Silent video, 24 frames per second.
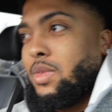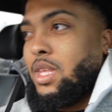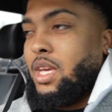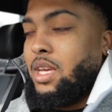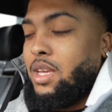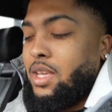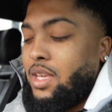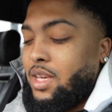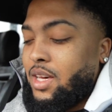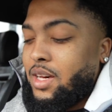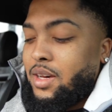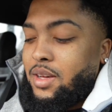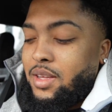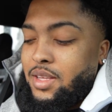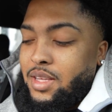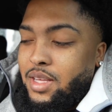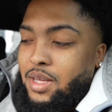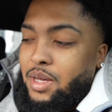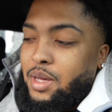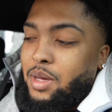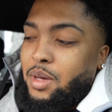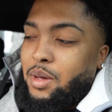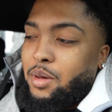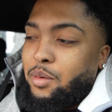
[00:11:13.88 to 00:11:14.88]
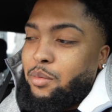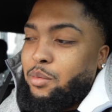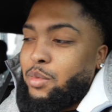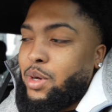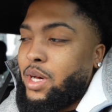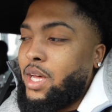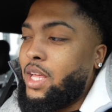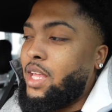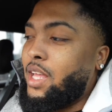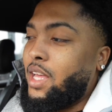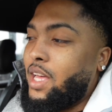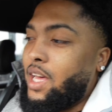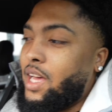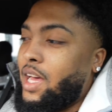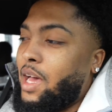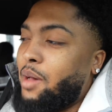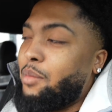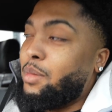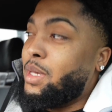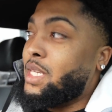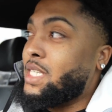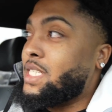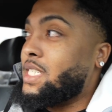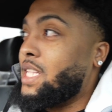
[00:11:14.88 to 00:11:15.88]
yeah. But I've
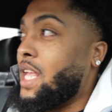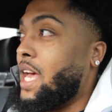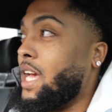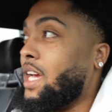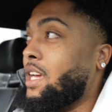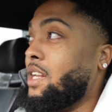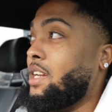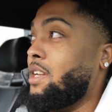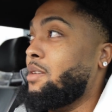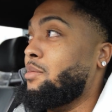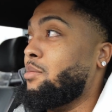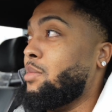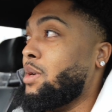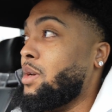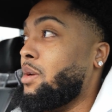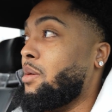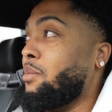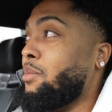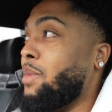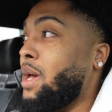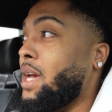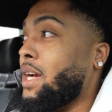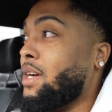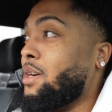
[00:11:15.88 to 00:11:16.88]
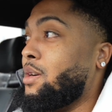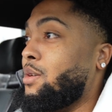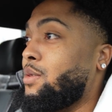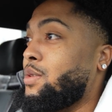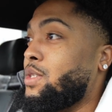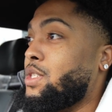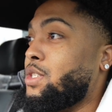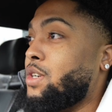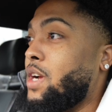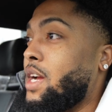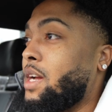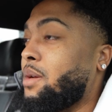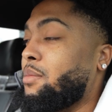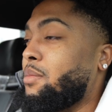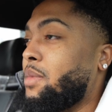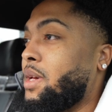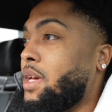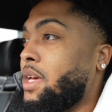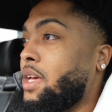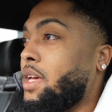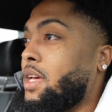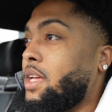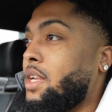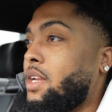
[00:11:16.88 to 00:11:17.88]
been slacking, but I'm back on track,
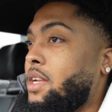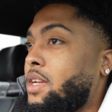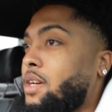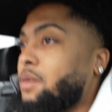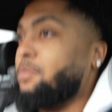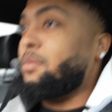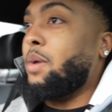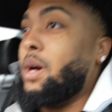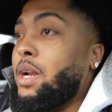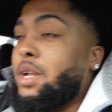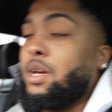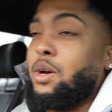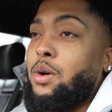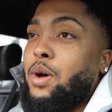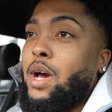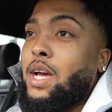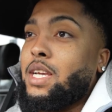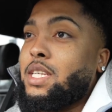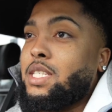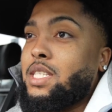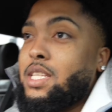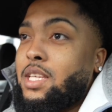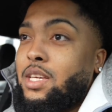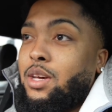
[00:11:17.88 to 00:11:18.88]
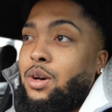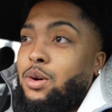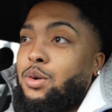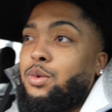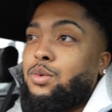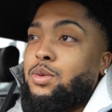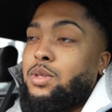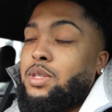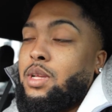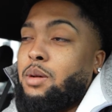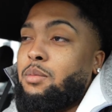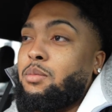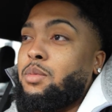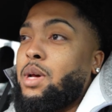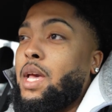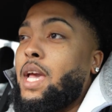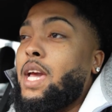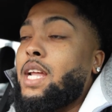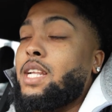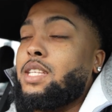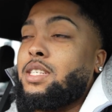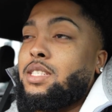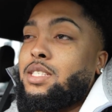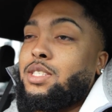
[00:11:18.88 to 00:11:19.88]
man. I'm about to actually go. I'm
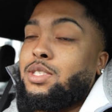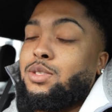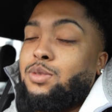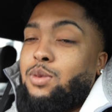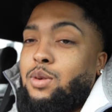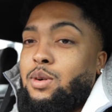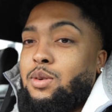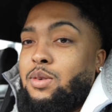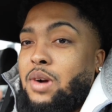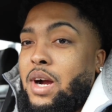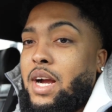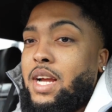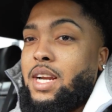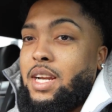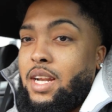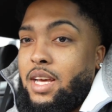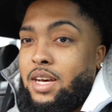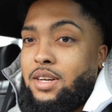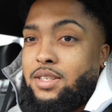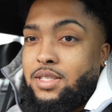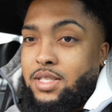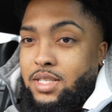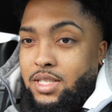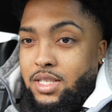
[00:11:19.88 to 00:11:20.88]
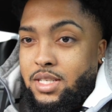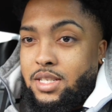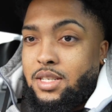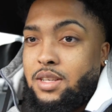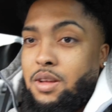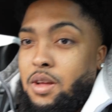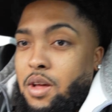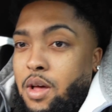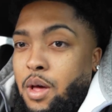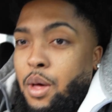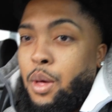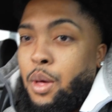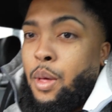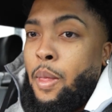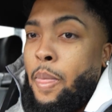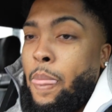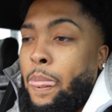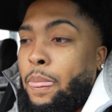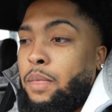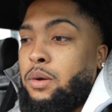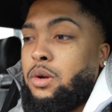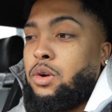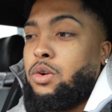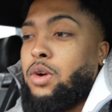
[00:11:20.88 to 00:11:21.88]
headed to the store right now to
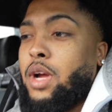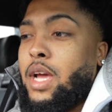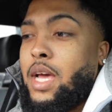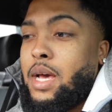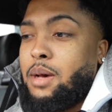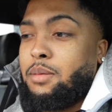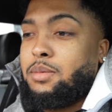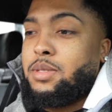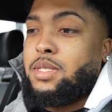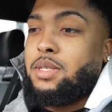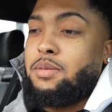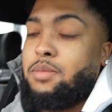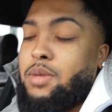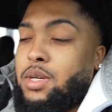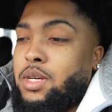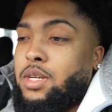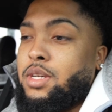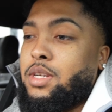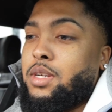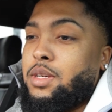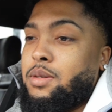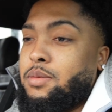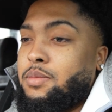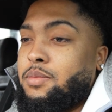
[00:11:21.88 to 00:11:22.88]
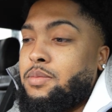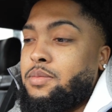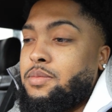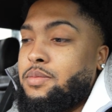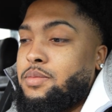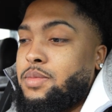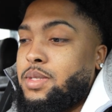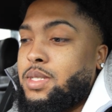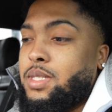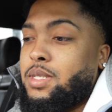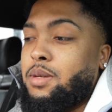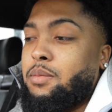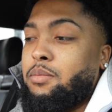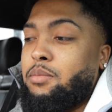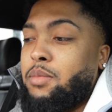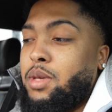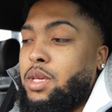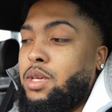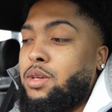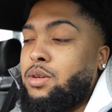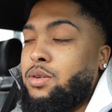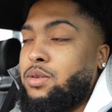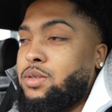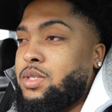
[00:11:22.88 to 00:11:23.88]
grab some
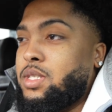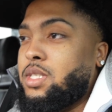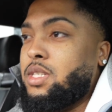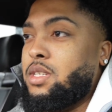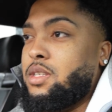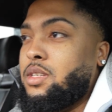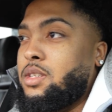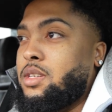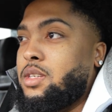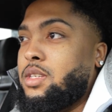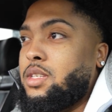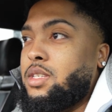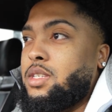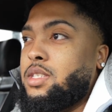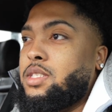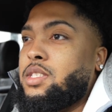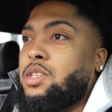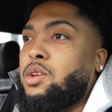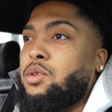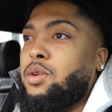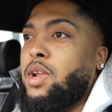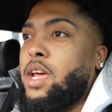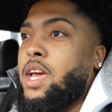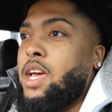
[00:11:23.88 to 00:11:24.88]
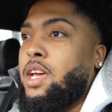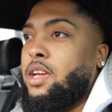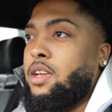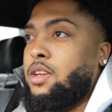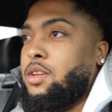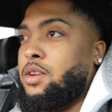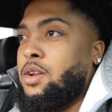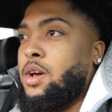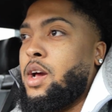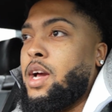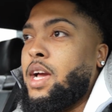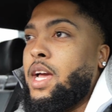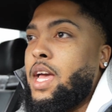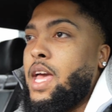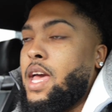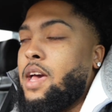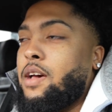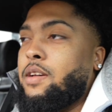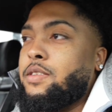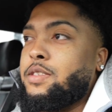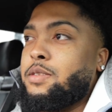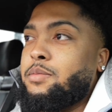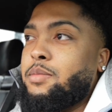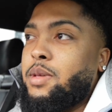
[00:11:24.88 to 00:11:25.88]
meals so that I
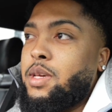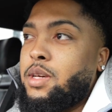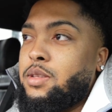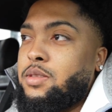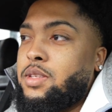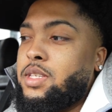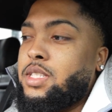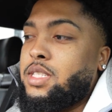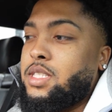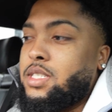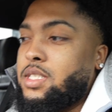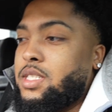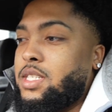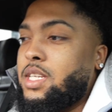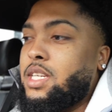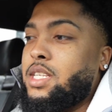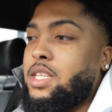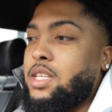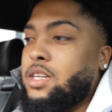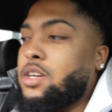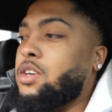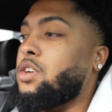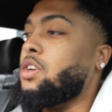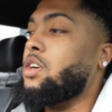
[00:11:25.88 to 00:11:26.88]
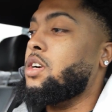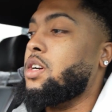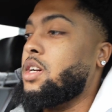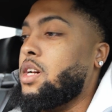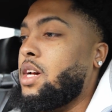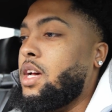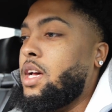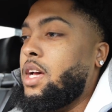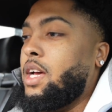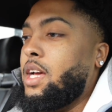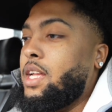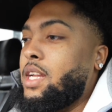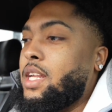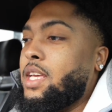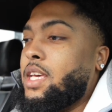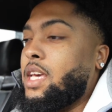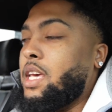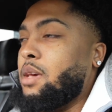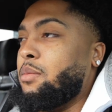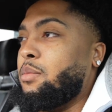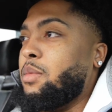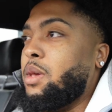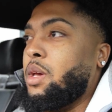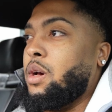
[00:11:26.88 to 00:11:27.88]
have some healthy shit to cook to
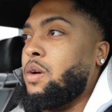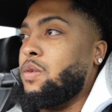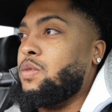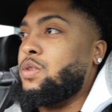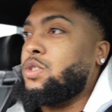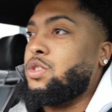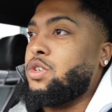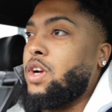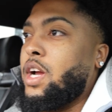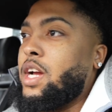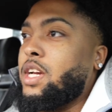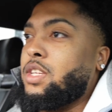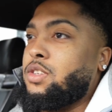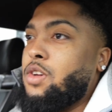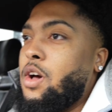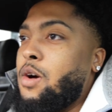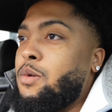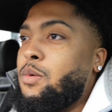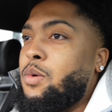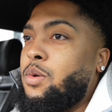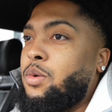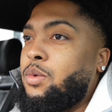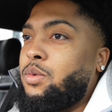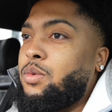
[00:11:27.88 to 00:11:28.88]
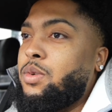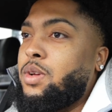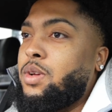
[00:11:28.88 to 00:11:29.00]
keep me on track, so I won't